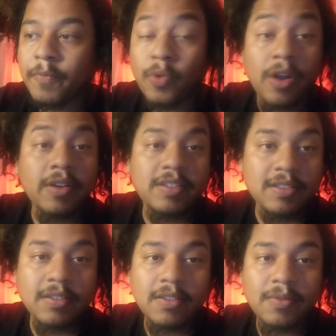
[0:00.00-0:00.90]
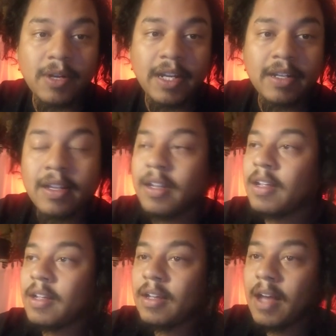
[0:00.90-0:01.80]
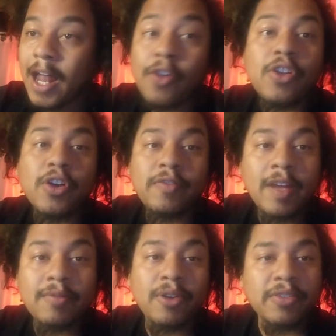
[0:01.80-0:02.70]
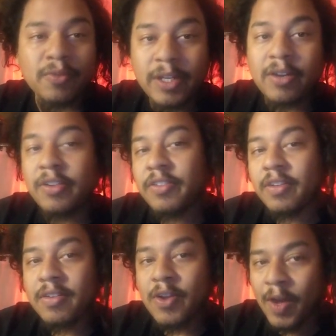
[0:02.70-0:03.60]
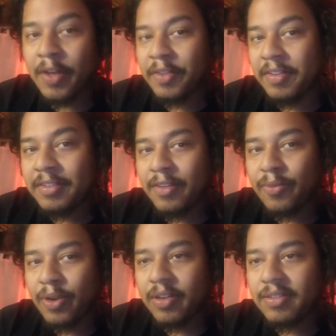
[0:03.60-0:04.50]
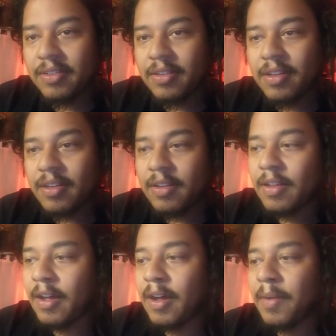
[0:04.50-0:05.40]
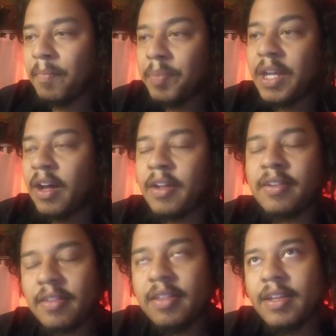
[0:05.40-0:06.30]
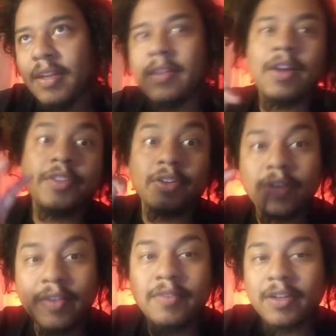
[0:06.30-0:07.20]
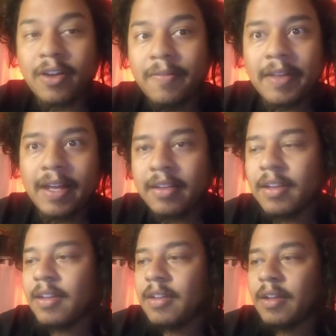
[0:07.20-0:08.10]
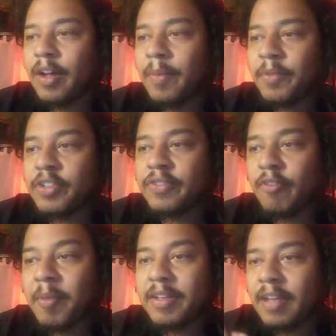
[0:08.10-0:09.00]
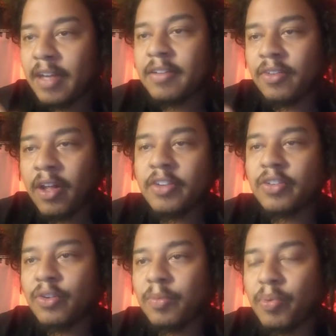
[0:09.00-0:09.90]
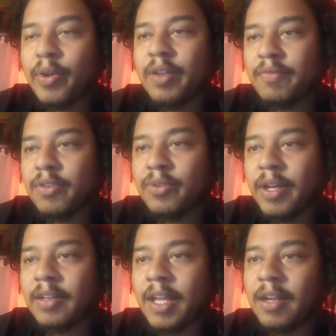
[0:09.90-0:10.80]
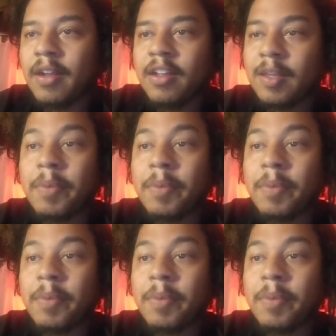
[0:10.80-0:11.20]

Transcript: works, right? I don't know if Everest readers know how this stuff works, beyond the grift and all of that. Just from a technological point of view and like the